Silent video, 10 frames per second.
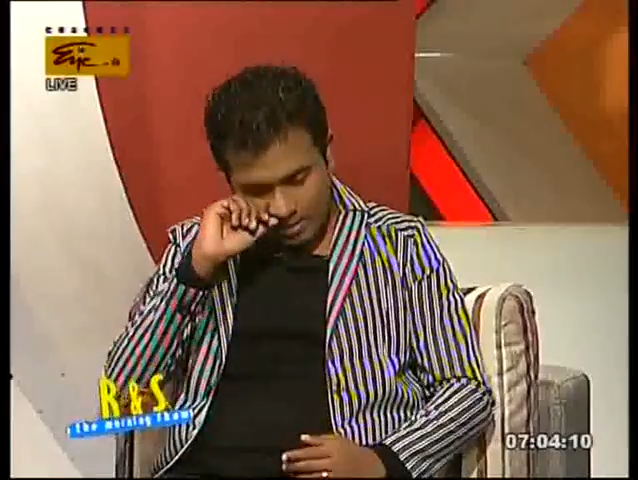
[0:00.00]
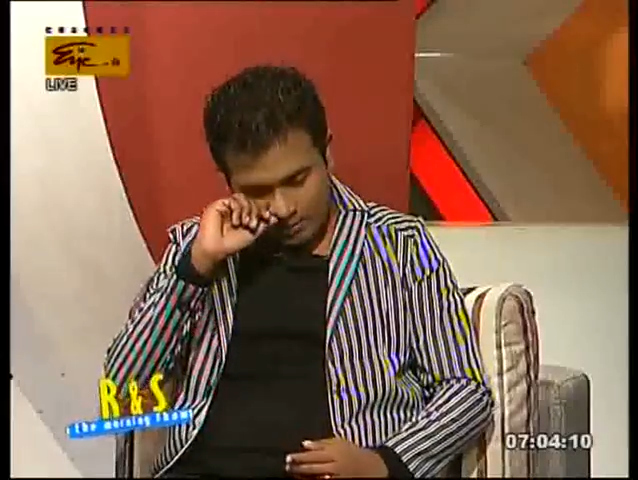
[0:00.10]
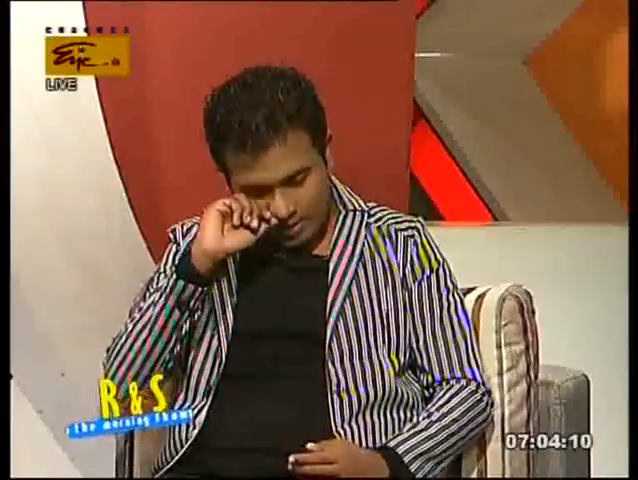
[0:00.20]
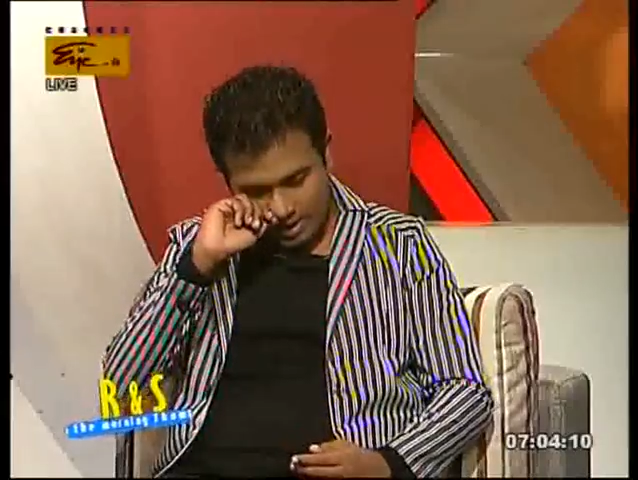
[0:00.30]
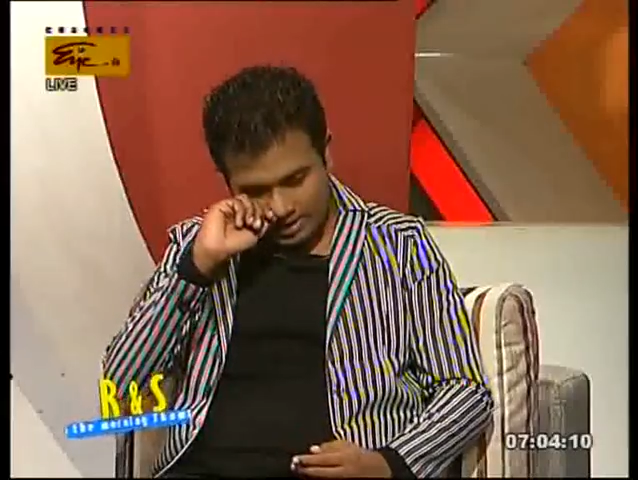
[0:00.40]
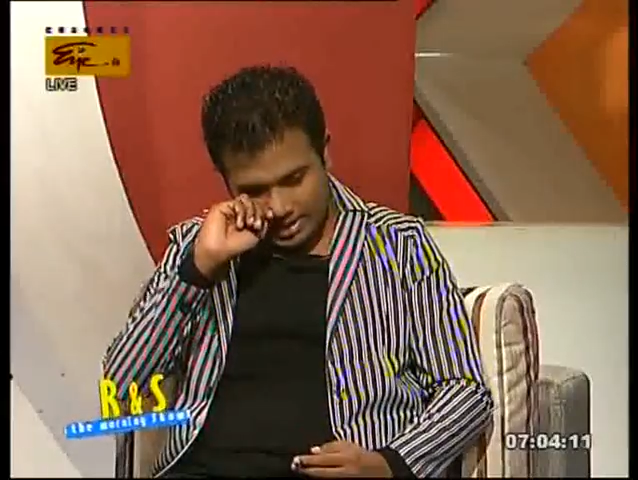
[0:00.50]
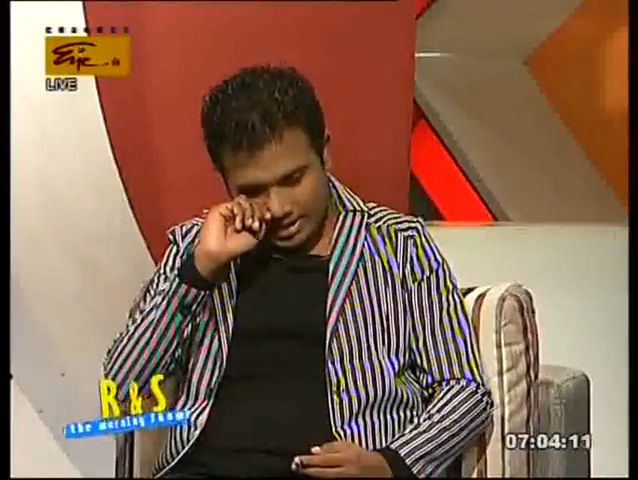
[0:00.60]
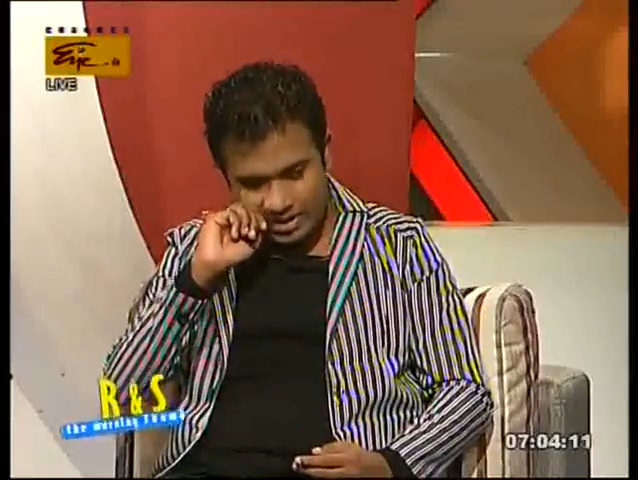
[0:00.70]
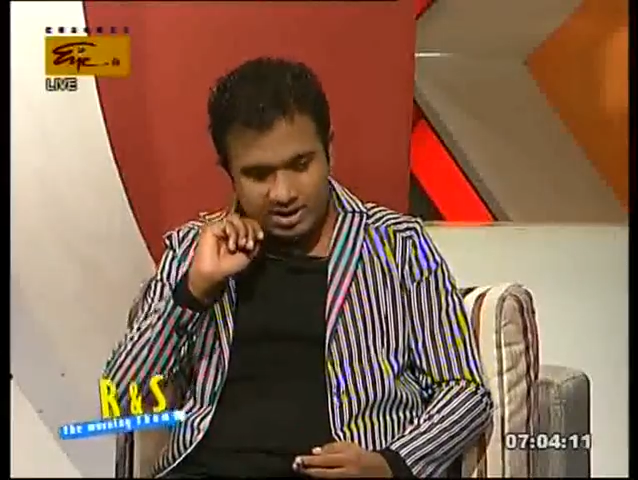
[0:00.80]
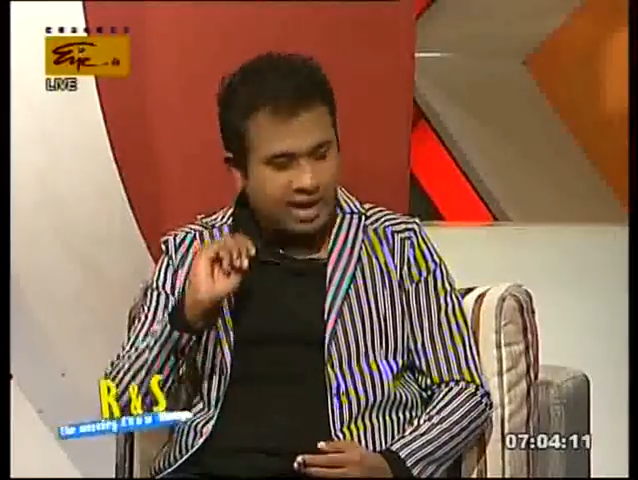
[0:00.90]
for like
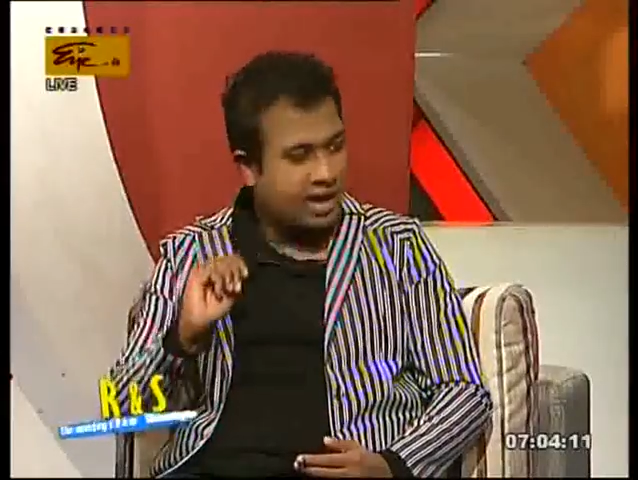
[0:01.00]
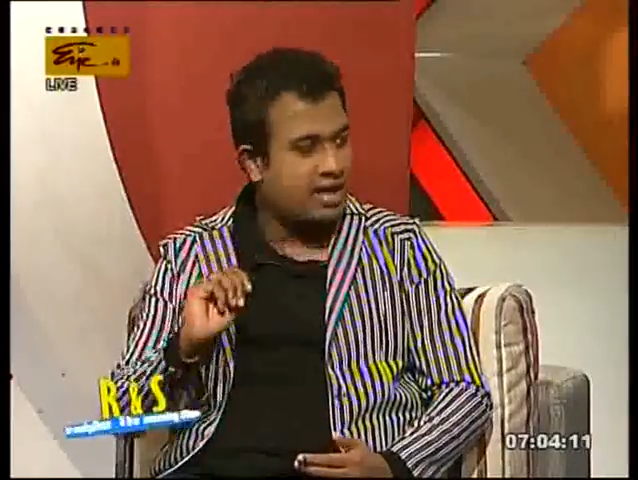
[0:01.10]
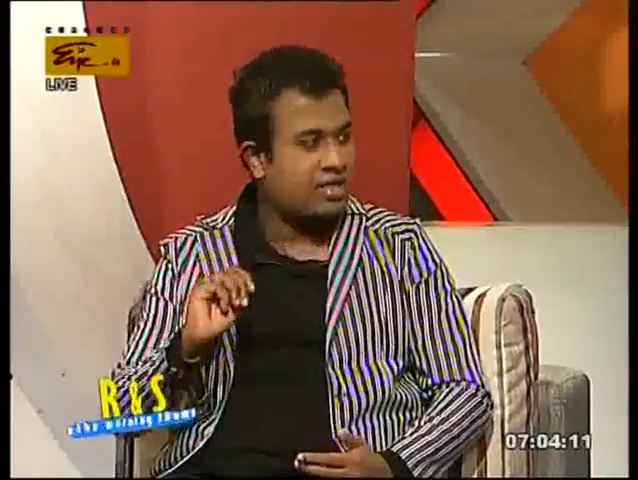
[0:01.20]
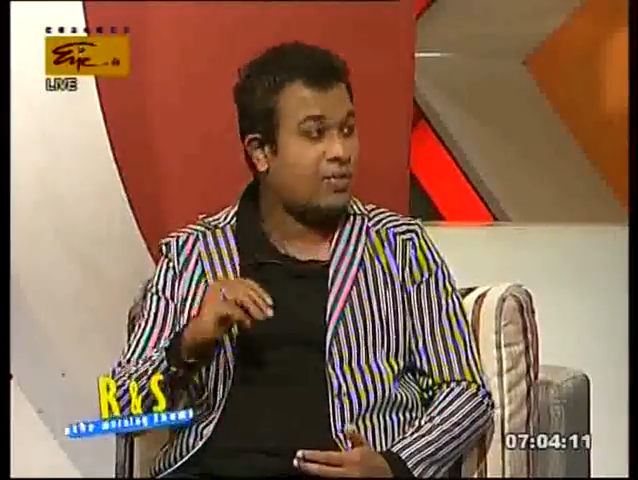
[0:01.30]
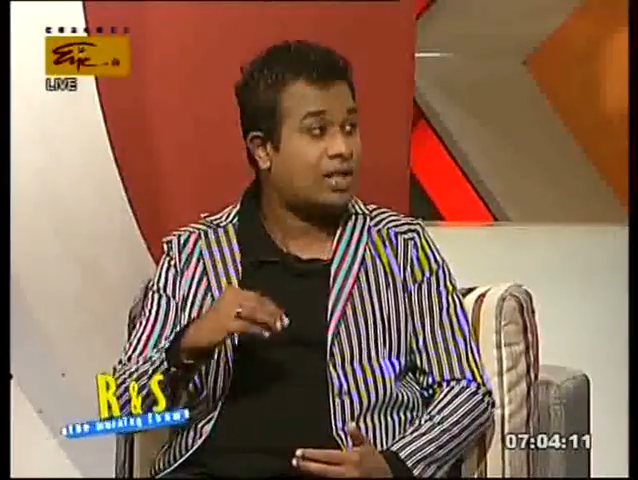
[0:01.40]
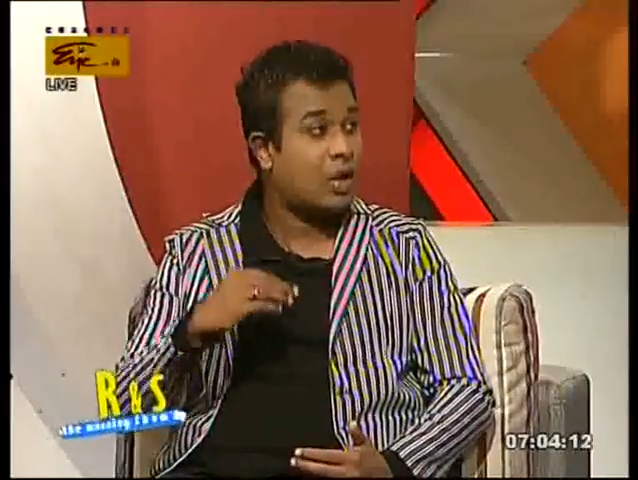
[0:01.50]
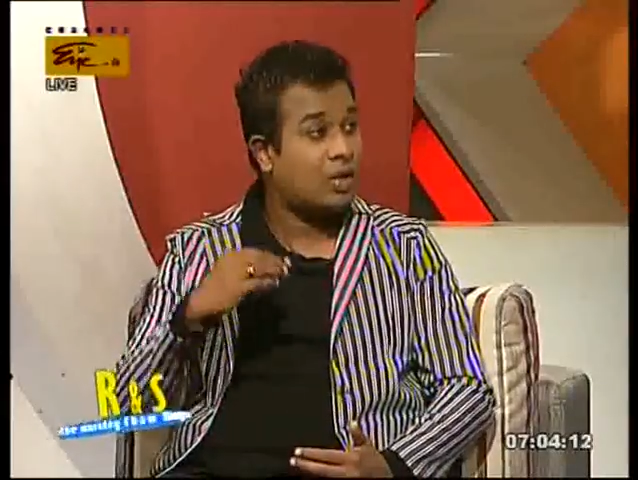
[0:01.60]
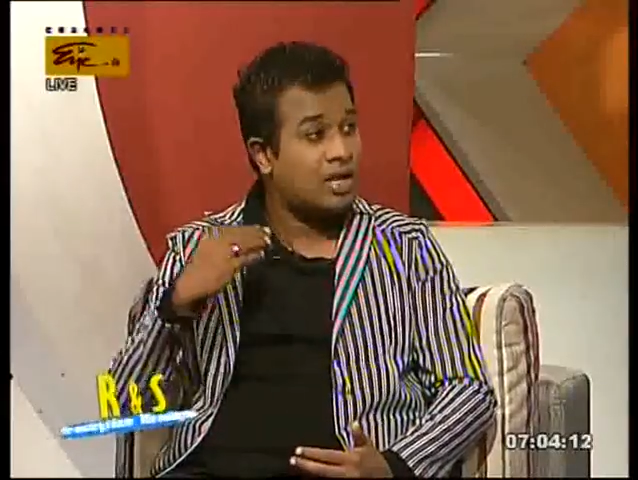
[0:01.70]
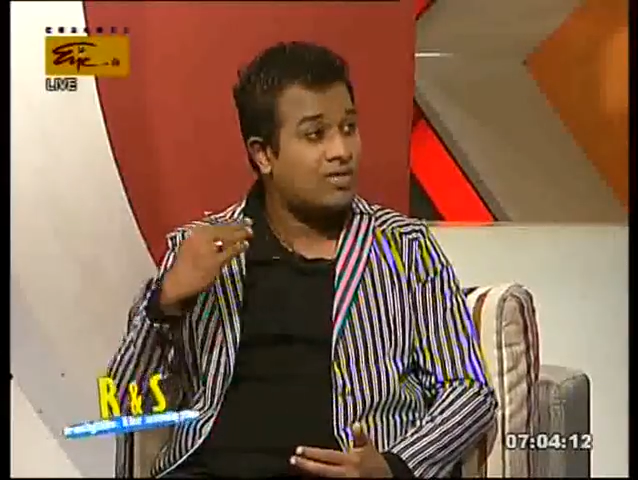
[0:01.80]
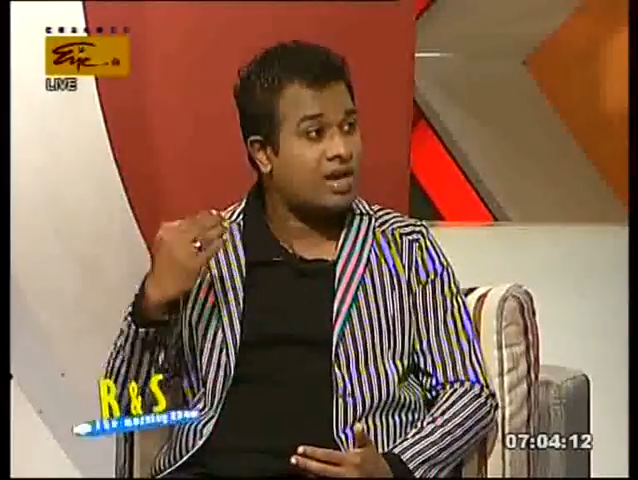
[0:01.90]
10 days
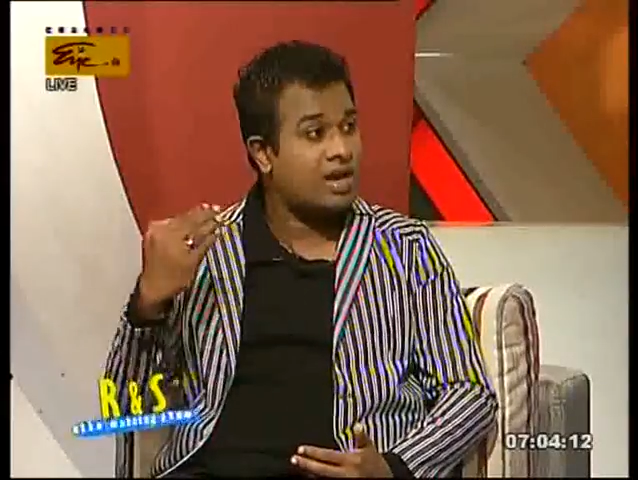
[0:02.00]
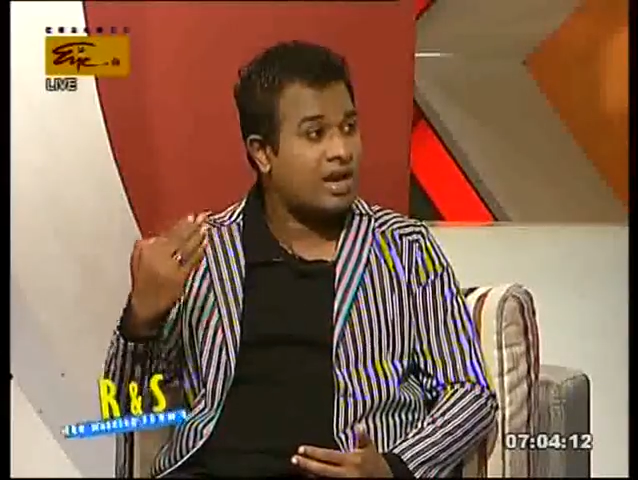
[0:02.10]
without even